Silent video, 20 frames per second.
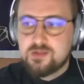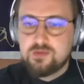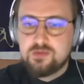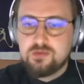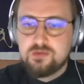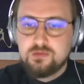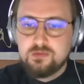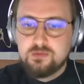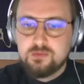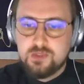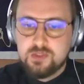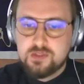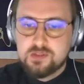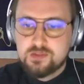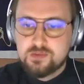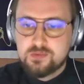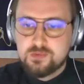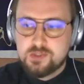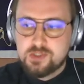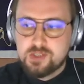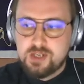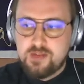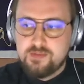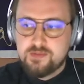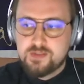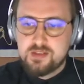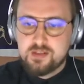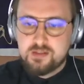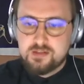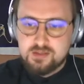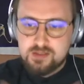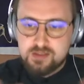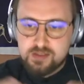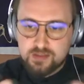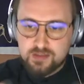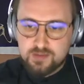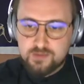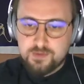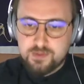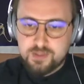to which have certain
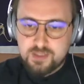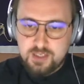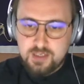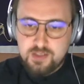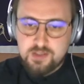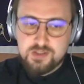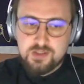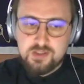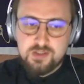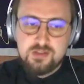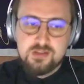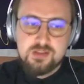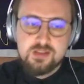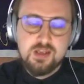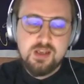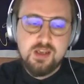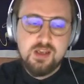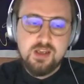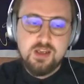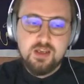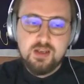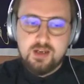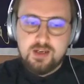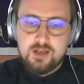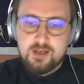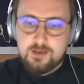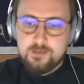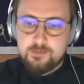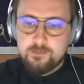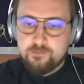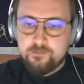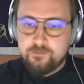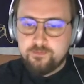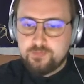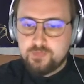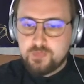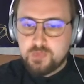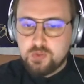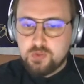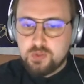certifications.
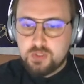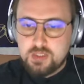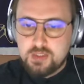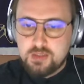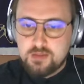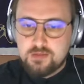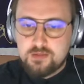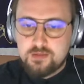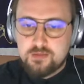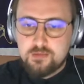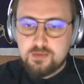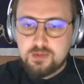You need